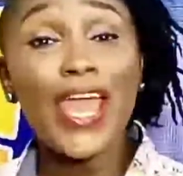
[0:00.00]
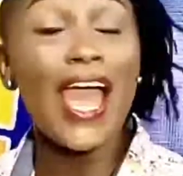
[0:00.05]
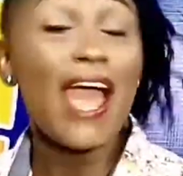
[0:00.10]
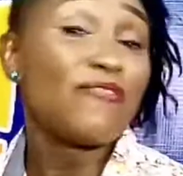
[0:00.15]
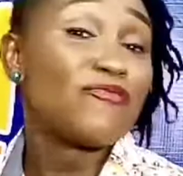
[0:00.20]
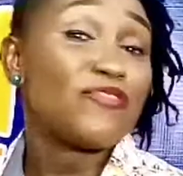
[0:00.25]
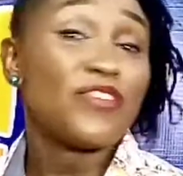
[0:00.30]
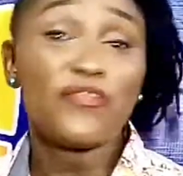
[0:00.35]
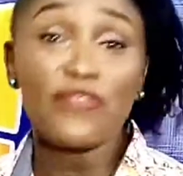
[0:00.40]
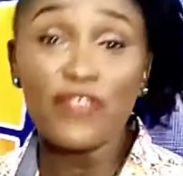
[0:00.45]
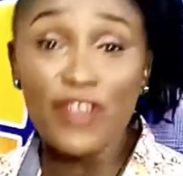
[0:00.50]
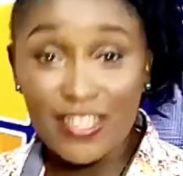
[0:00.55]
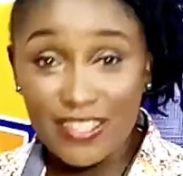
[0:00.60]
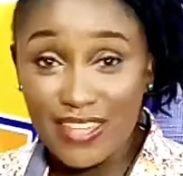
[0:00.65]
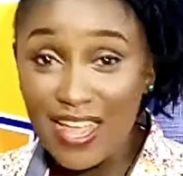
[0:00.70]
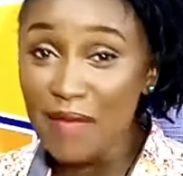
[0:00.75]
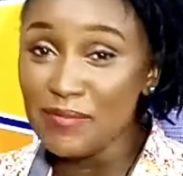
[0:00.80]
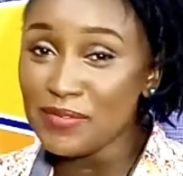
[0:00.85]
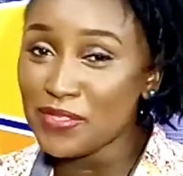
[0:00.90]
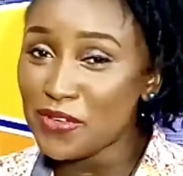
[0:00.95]
have different
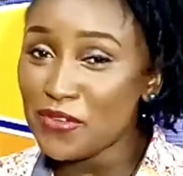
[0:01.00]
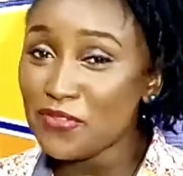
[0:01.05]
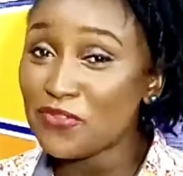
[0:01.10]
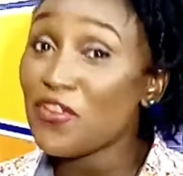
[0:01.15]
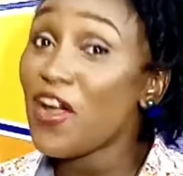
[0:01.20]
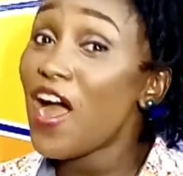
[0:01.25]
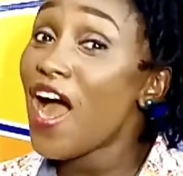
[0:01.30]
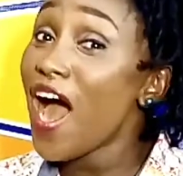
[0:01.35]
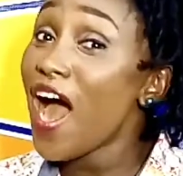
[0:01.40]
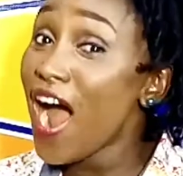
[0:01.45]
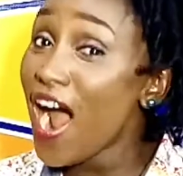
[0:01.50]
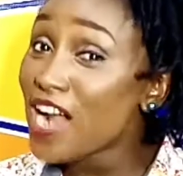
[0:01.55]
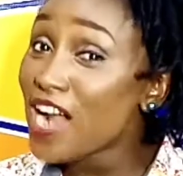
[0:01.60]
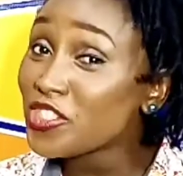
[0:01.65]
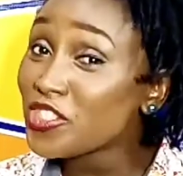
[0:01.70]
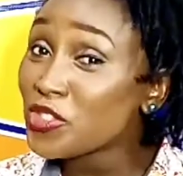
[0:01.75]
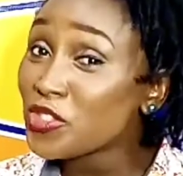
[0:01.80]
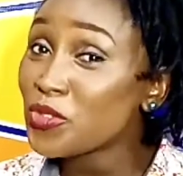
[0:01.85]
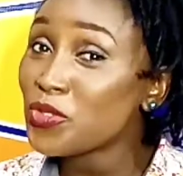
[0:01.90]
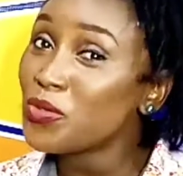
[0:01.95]
types of art
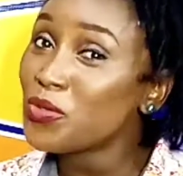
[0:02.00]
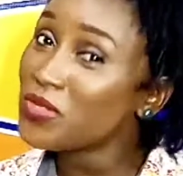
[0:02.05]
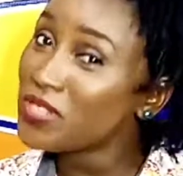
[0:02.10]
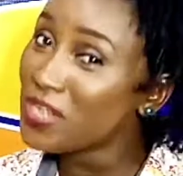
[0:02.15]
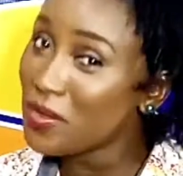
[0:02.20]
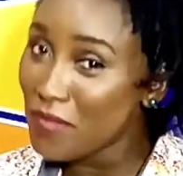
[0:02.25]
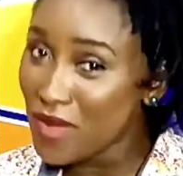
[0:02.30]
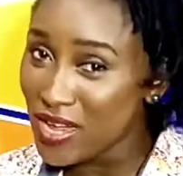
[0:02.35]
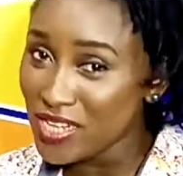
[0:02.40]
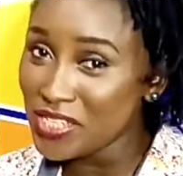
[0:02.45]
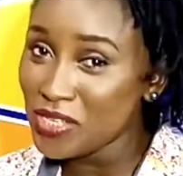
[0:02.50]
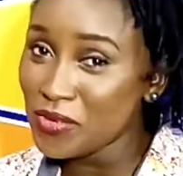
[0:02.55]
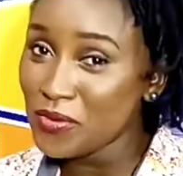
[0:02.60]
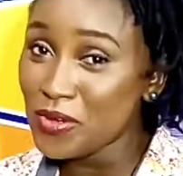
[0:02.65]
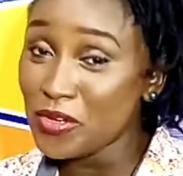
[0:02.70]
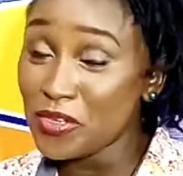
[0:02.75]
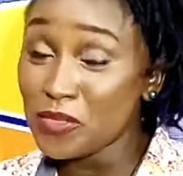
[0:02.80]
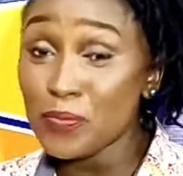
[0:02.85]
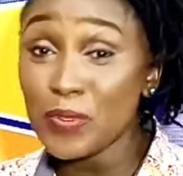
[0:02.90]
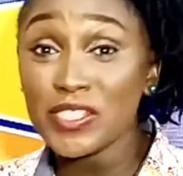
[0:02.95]
tools and materials,
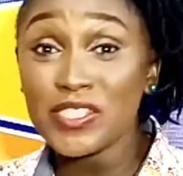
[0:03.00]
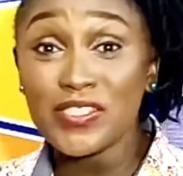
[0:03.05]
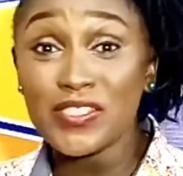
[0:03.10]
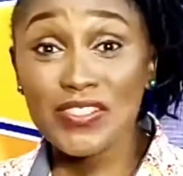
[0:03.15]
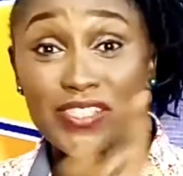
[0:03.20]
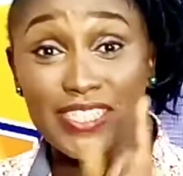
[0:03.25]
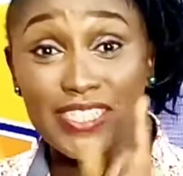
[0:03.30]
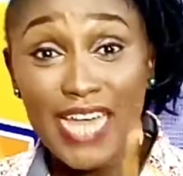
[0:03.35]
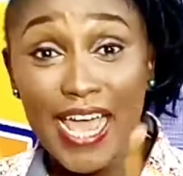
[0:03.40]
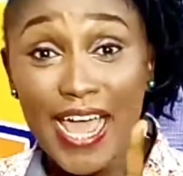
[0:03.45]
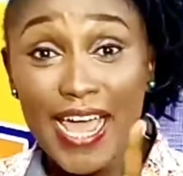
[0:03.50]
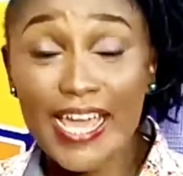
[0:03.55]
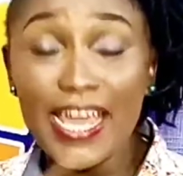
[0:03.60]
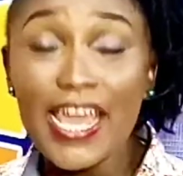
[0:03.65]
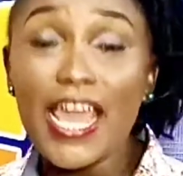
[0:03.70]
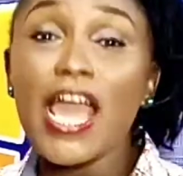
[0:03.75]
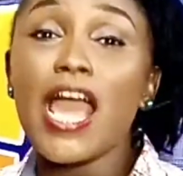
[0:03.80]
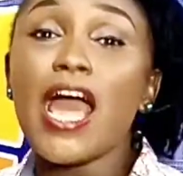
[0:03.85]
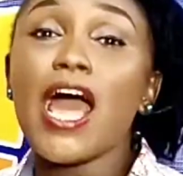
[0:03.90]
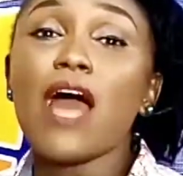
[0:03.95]
but today
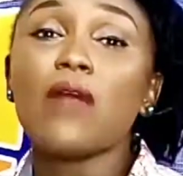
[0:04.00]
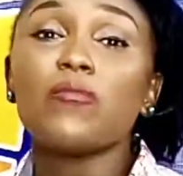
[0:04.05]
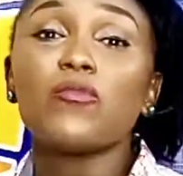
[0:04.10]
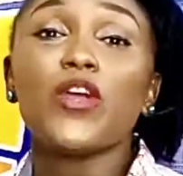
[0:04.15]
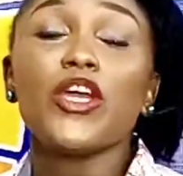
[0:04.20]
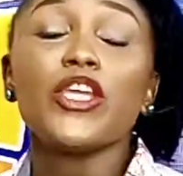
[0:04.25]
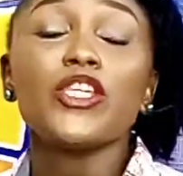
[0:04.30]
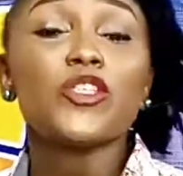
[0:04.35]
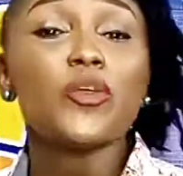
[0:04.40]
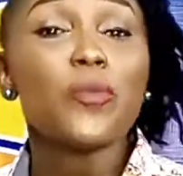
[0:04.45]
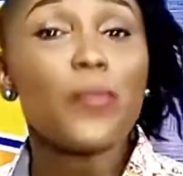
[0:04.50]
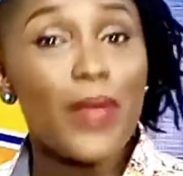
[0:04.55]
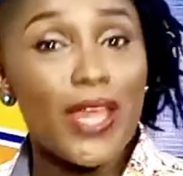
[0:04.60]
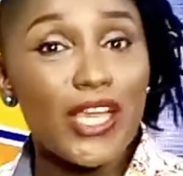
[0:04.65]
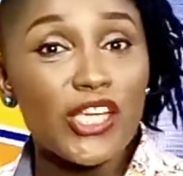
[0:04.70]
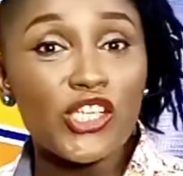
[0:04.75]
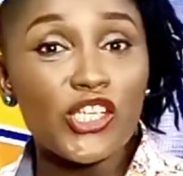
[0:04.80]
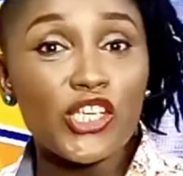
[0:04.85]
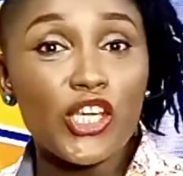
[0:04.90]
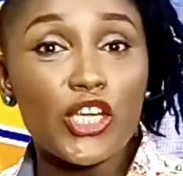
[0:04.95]
I'm going to
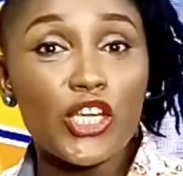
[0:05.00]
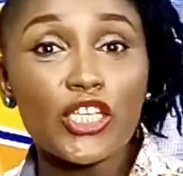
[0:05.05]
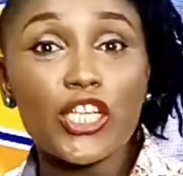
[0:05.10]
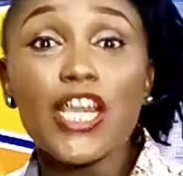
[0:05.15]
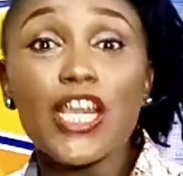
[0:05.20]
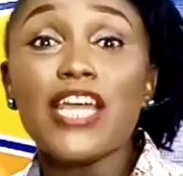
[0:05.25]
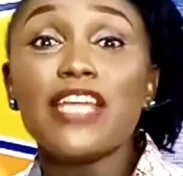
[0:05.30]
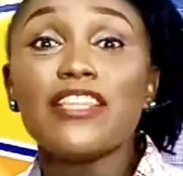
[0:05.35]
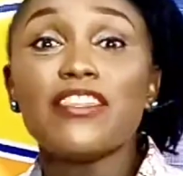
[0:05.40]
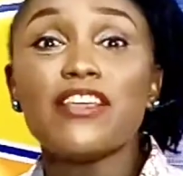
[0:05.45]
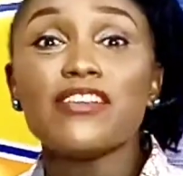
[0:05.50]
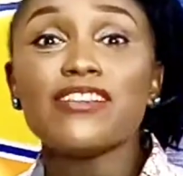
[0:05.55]
mention the